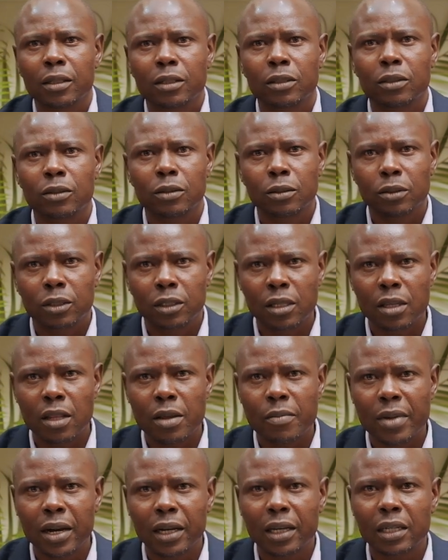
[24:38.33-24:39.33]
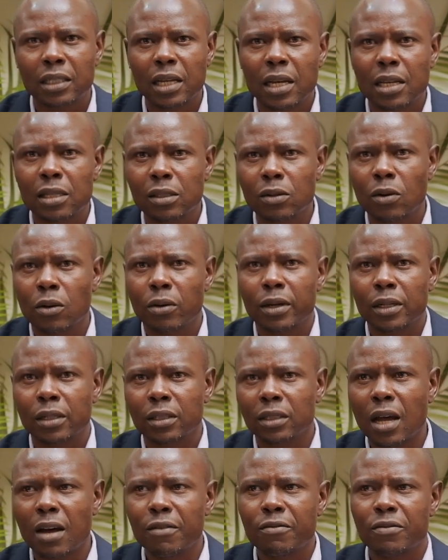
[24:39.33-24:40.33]
You see the marketers
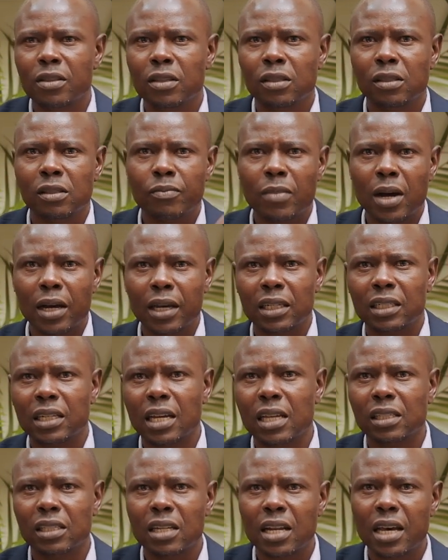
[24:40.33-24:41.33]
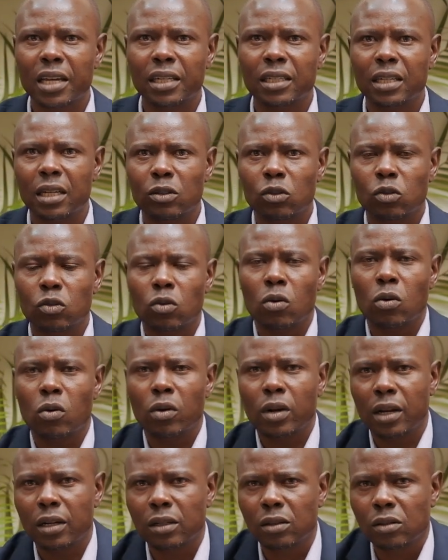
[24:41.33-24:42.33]
always have these marketers' night and so
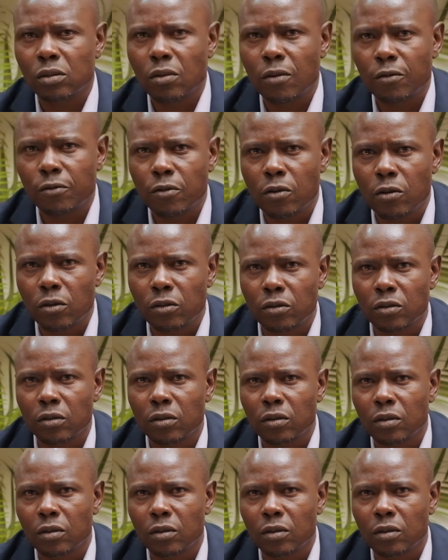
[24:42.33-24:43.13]
on and so forth.